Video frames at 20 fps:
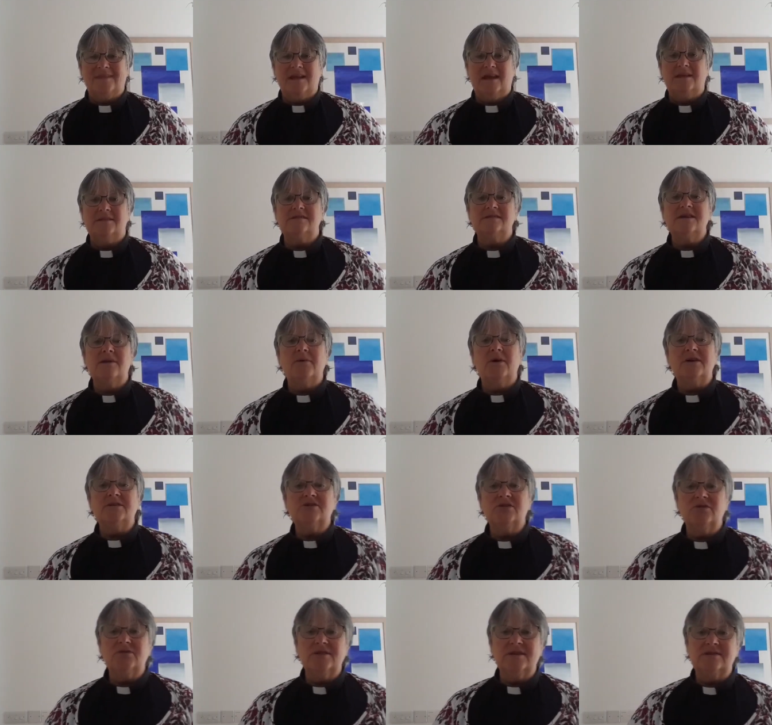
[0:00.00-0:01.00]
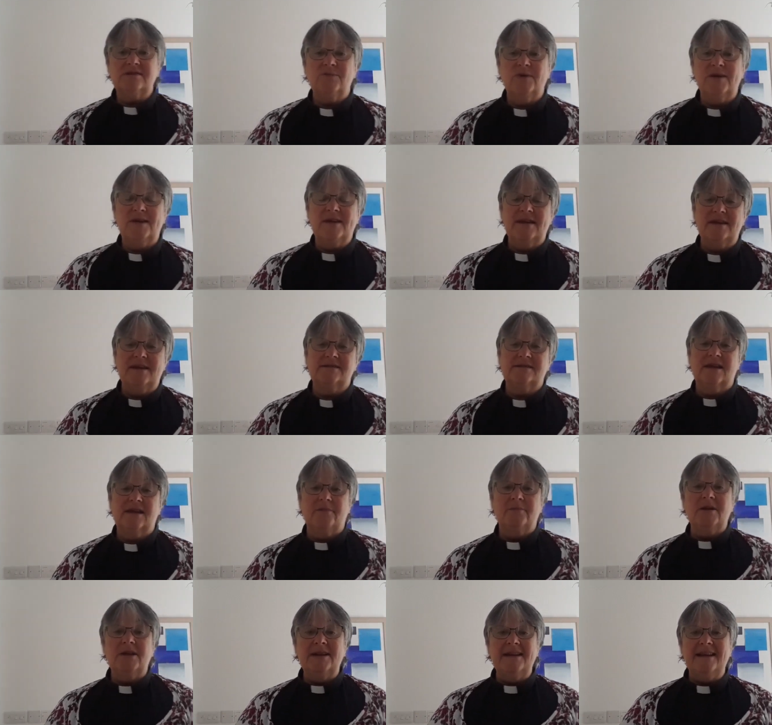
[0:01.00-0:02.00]
And so our song this week is
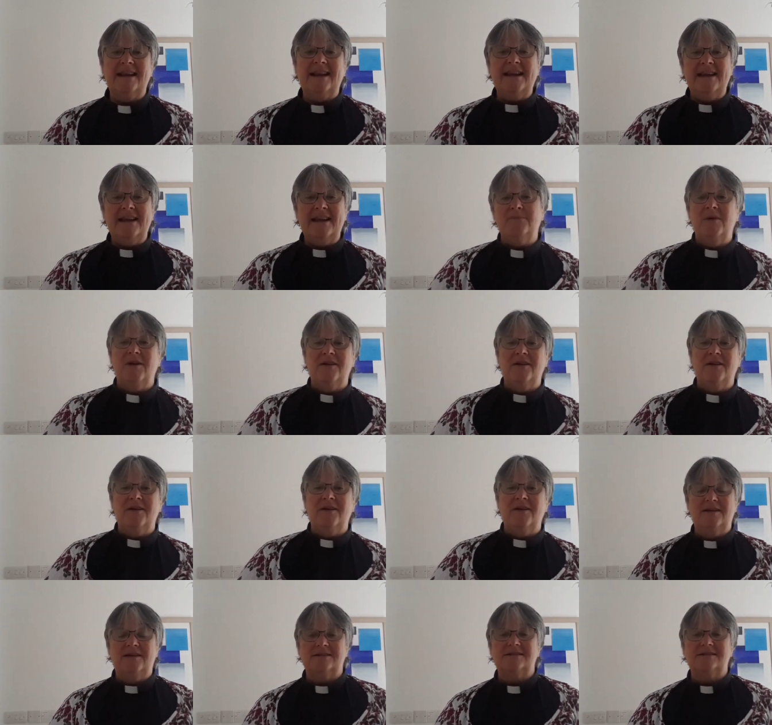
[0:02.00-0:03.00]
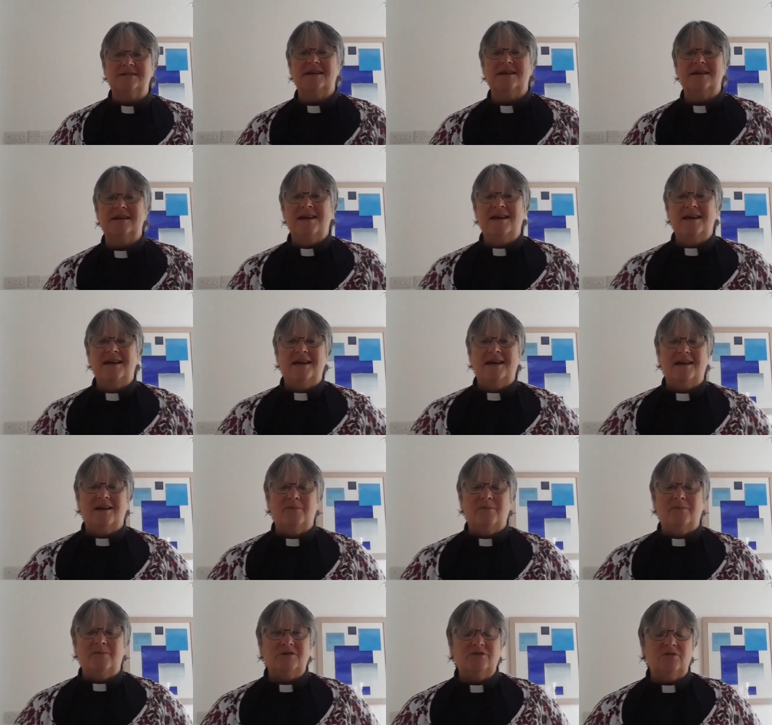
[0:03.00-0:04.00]
"I'm Going to Click My Fingers."
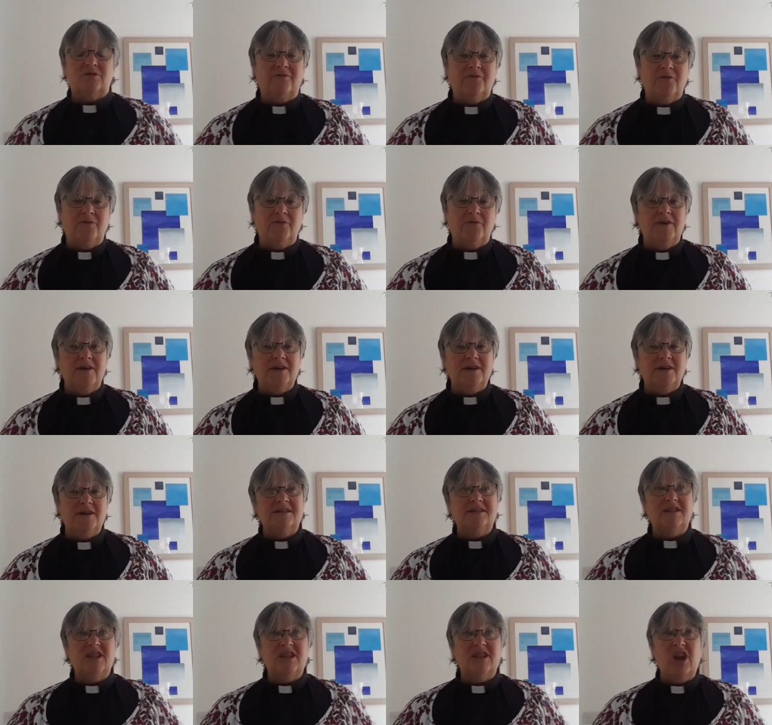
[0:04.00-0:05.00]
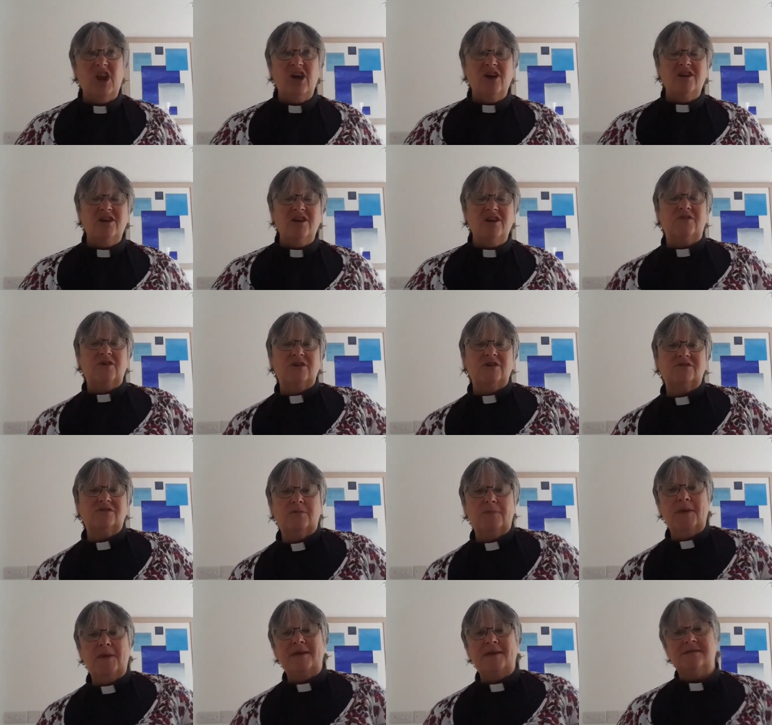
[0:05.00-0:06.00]
It's got 4 verses. The last verse
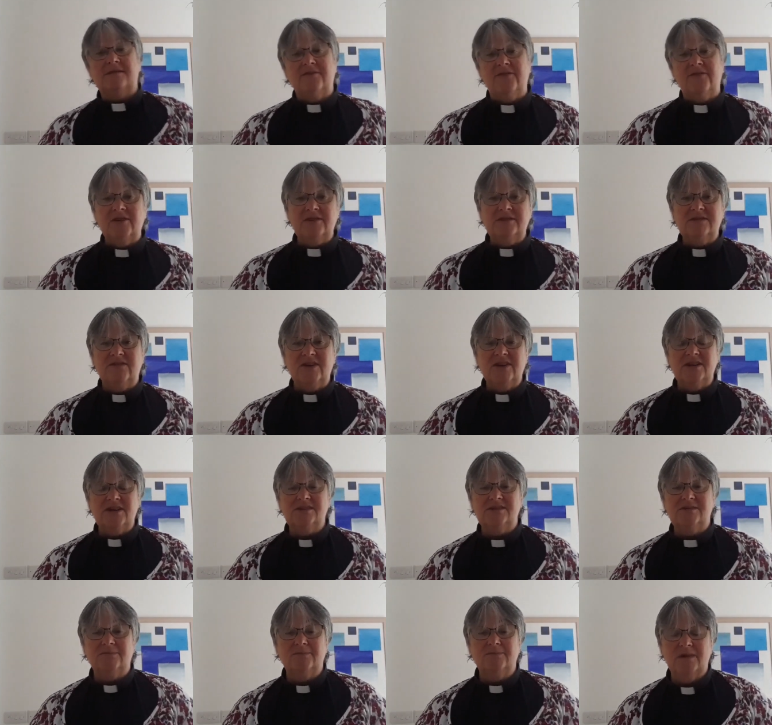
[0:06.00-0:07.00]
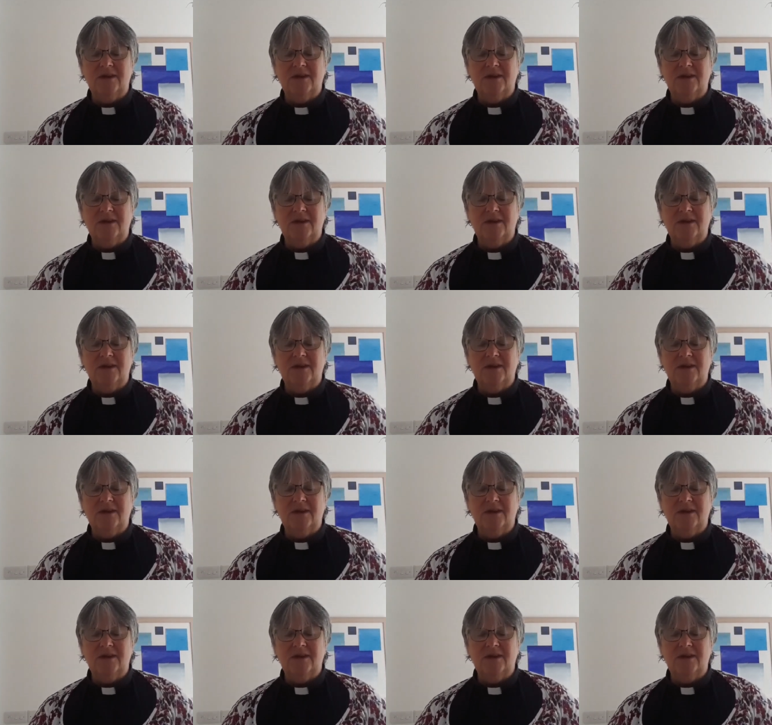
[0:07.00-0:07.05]
repeats the first verse.